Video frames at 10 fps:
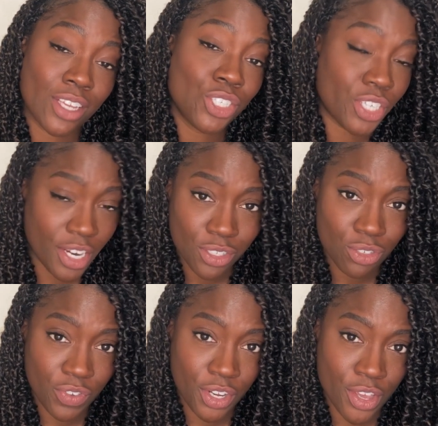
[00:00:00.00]
share this
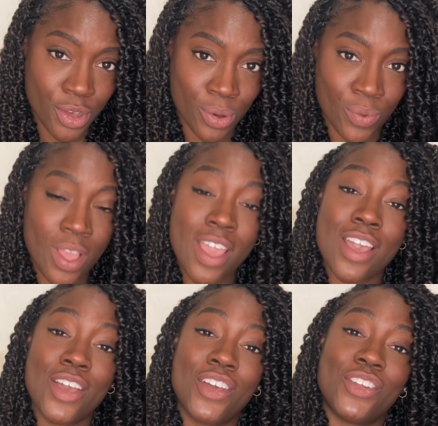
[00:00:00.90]
video.
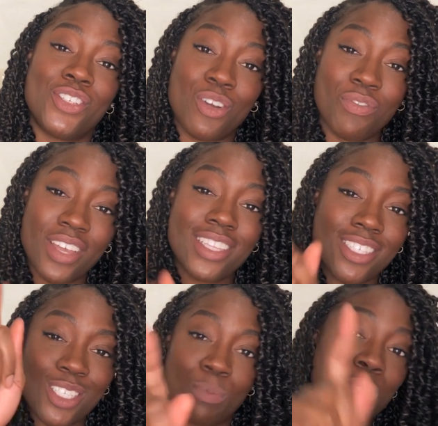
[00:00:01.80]
Don't forget to
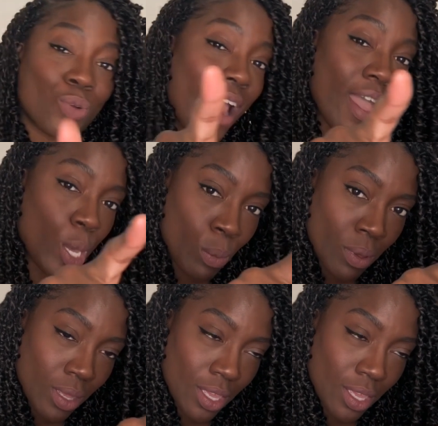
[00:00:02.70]
subscribe.